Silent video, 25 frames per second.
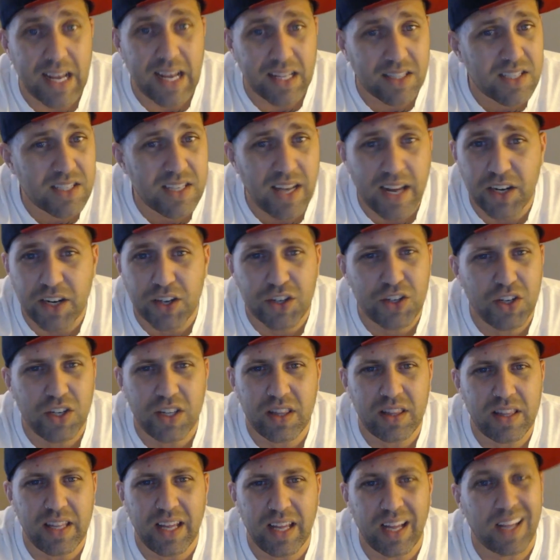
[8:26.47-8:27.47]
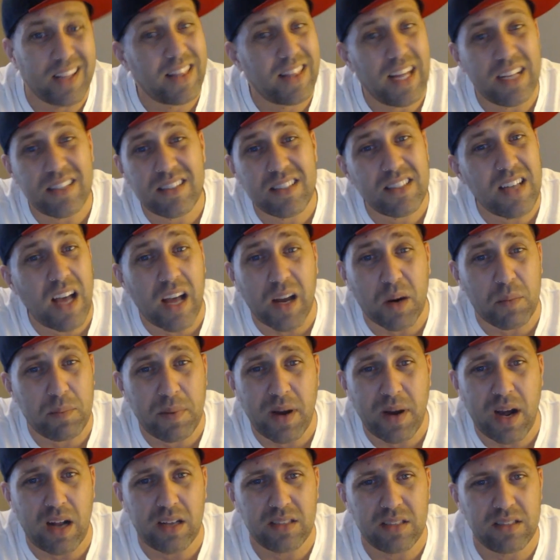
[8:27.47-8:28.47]
that's not a good thing. That's not a
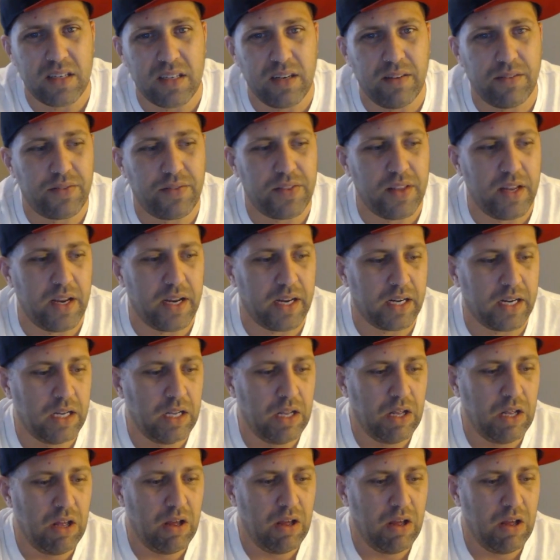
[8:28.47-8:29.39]
positive thing.